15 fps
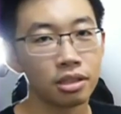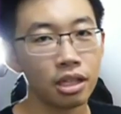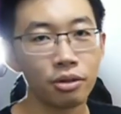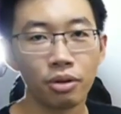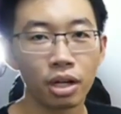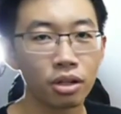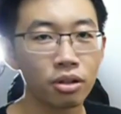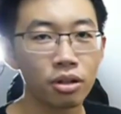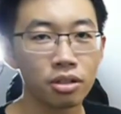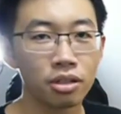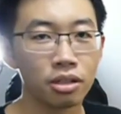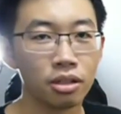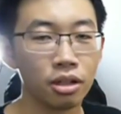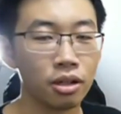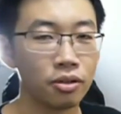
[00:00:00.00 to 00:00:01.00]
It
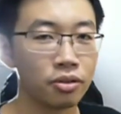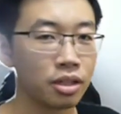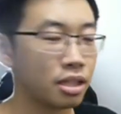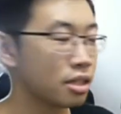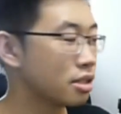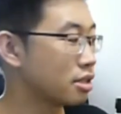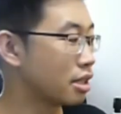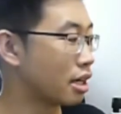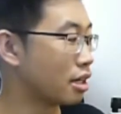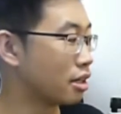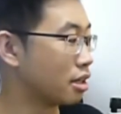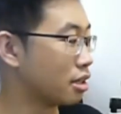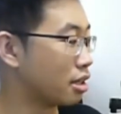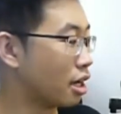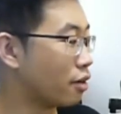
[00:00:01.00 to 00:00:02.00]
records a lot of things,
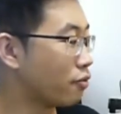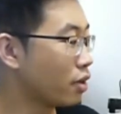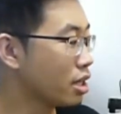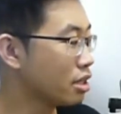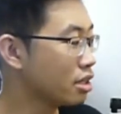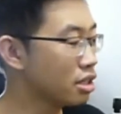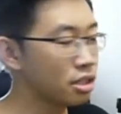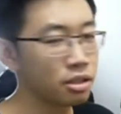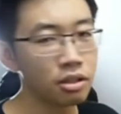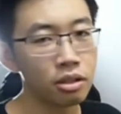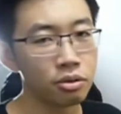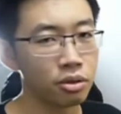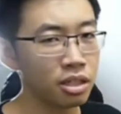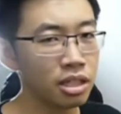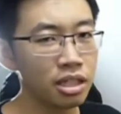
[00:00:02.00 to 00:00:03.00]
and I find this
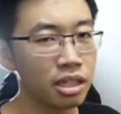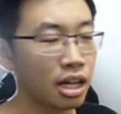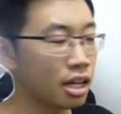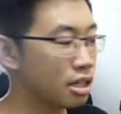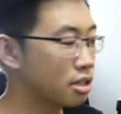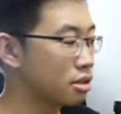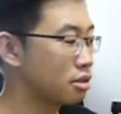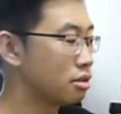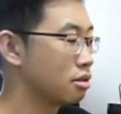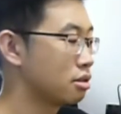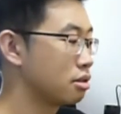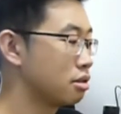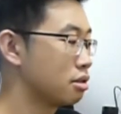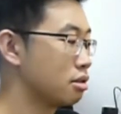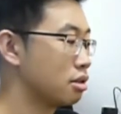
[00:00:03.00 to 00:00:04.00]
really nice,
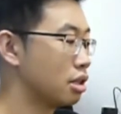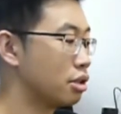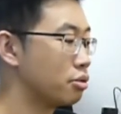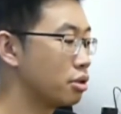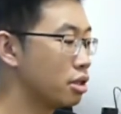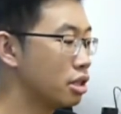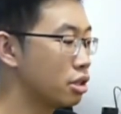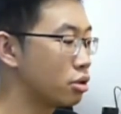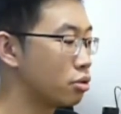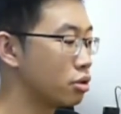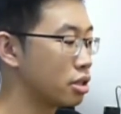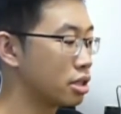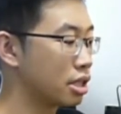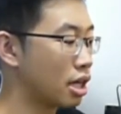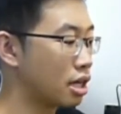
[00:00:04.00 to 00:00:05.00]
a really
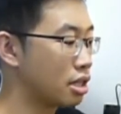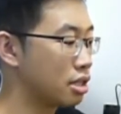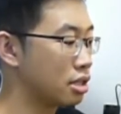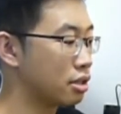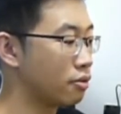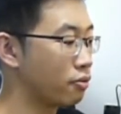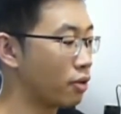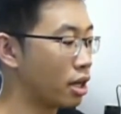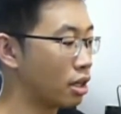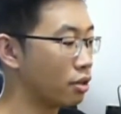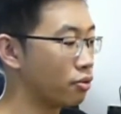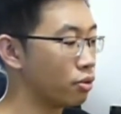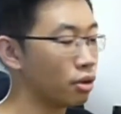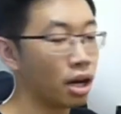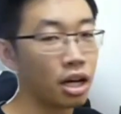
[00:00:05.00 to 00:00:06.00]
good size. In fact,
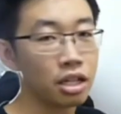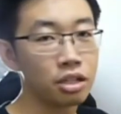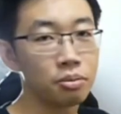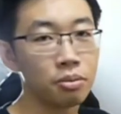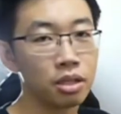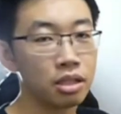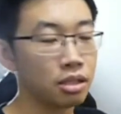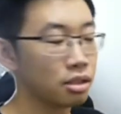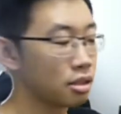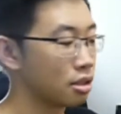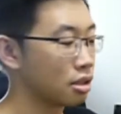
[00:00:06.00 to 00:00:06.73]
if you ask me,